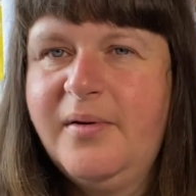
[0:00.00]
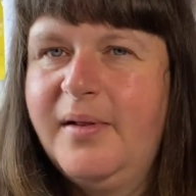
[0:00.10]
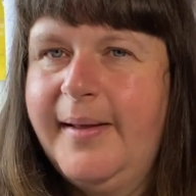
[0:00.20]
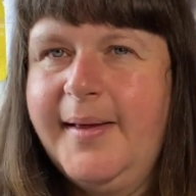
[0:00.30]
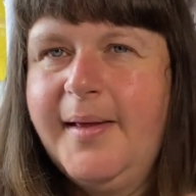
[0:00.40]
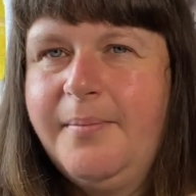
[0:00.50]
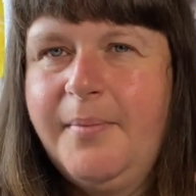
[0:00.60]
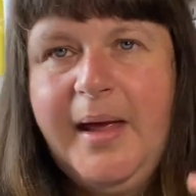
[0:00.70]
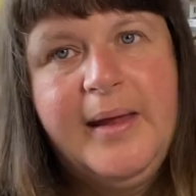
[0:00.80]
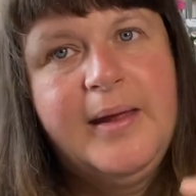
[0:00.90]
like
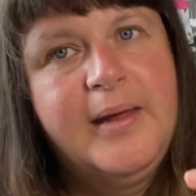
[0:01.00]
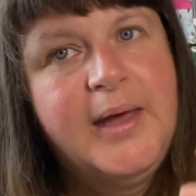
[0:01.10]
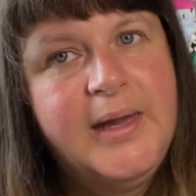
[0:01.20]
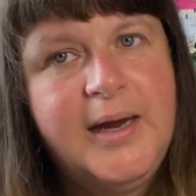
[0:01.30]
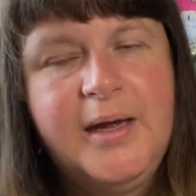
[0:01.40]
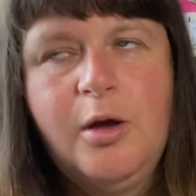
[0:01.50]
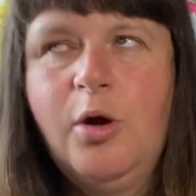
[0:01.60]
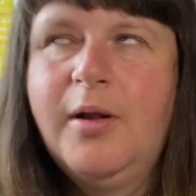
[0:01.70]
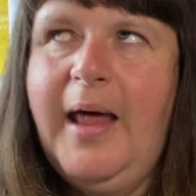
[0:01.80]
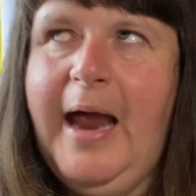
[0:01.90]
my hearing
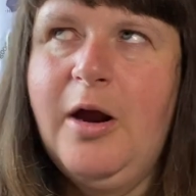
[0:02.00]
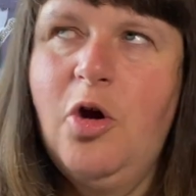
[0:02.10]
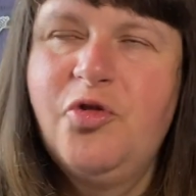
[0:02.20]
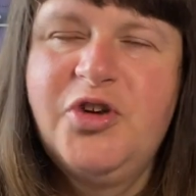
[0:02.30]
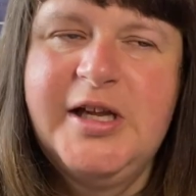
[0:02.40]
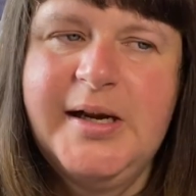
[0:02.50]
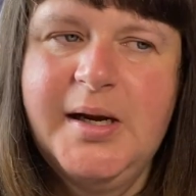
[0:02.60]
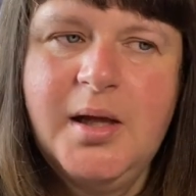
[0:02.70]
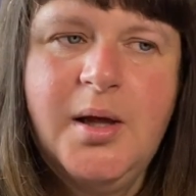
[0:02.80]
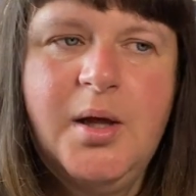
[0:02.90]
or lack of hearing.